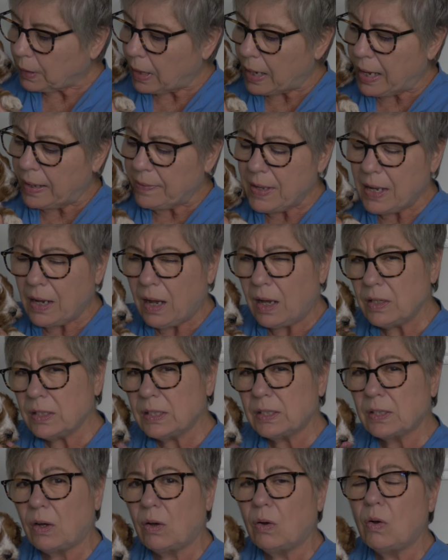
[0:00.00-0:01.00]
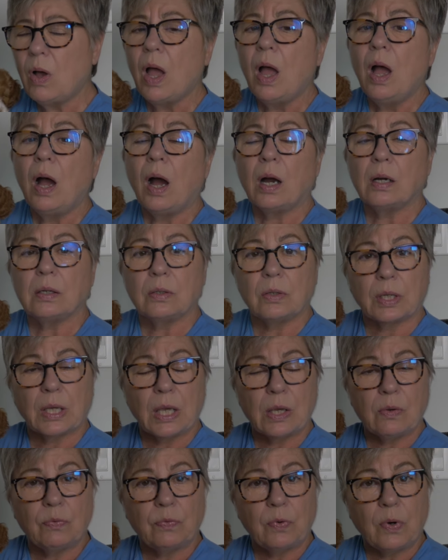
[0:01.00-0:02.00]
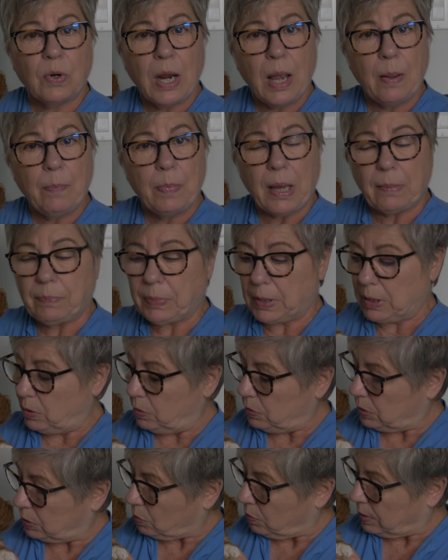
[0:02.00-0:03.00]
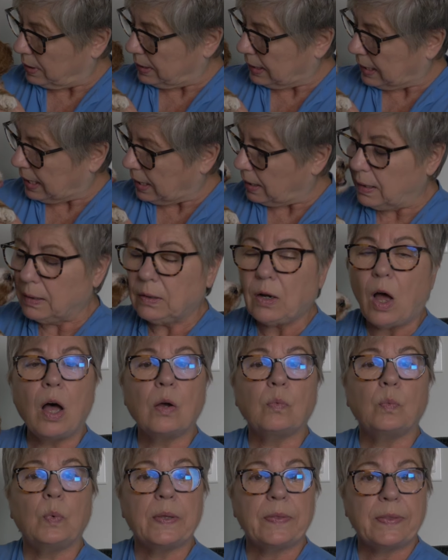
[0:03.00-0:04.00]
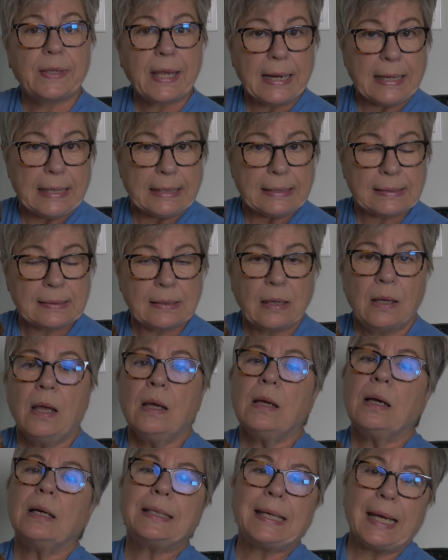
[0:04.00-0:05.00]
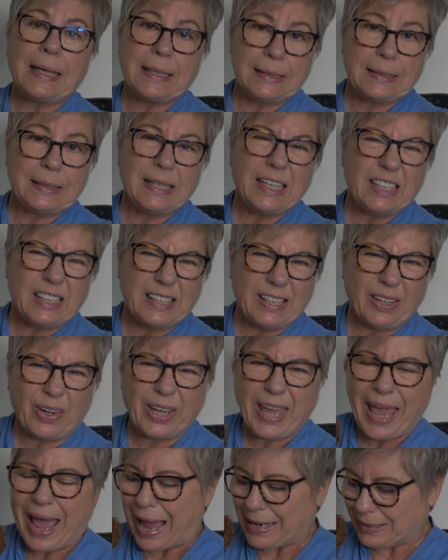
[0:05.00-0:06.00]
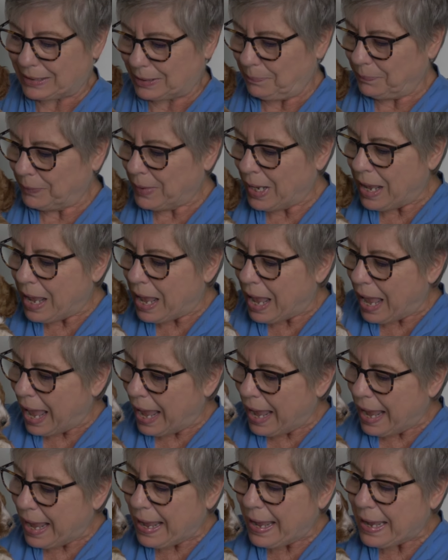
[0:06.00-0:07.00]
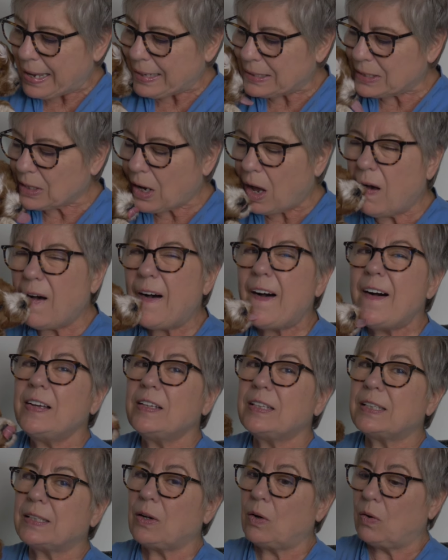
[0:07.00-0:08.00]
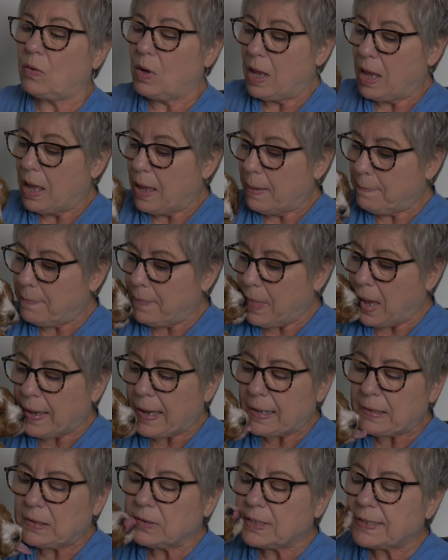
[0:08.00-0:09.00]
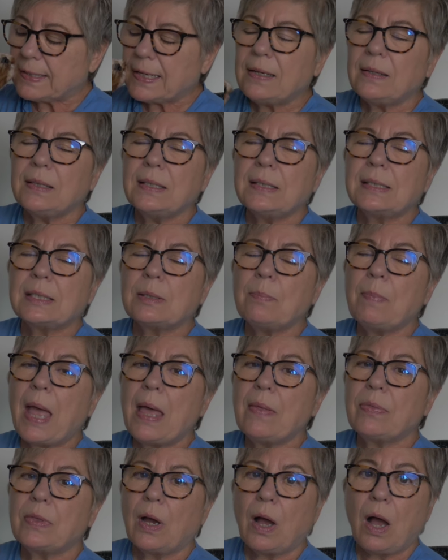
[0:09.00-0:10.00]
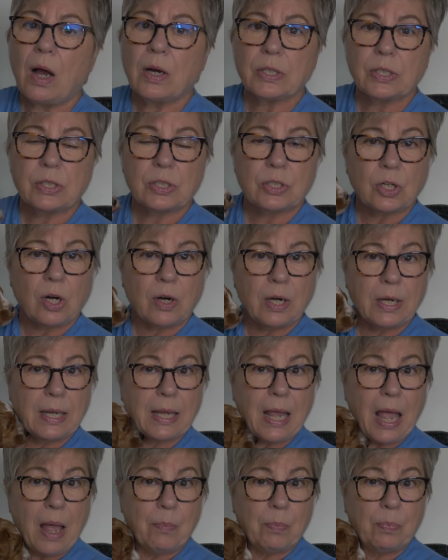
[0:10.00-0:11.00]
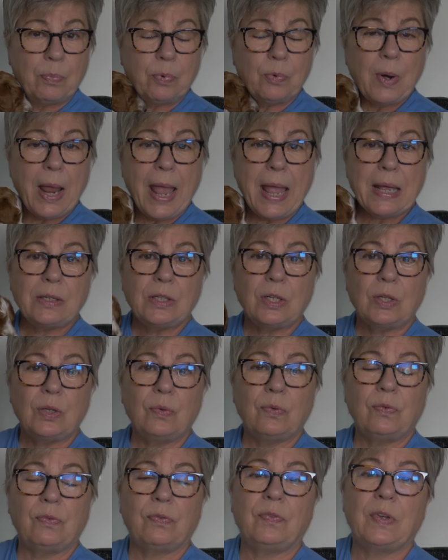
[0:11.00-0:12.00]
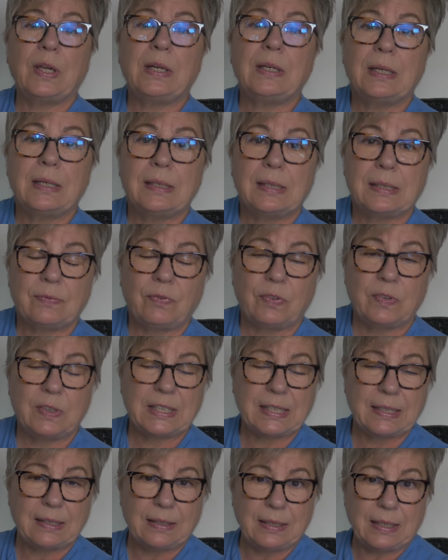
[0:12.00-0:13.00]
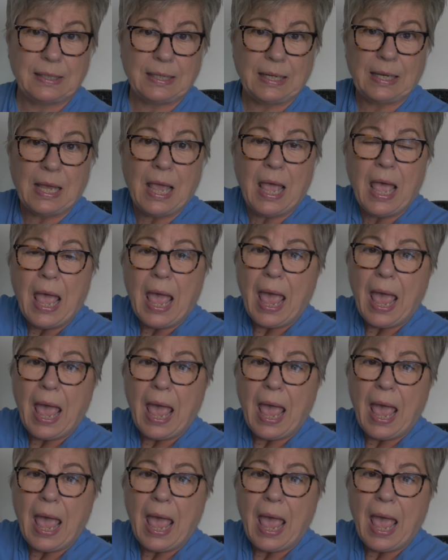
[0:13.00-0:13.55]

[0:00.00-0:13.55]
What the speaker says: And they also are looking for a puppy who's going to get along with Dennis. Dennis is their cat. And also, Lucille and Samantha are starting a brand new fitness facility.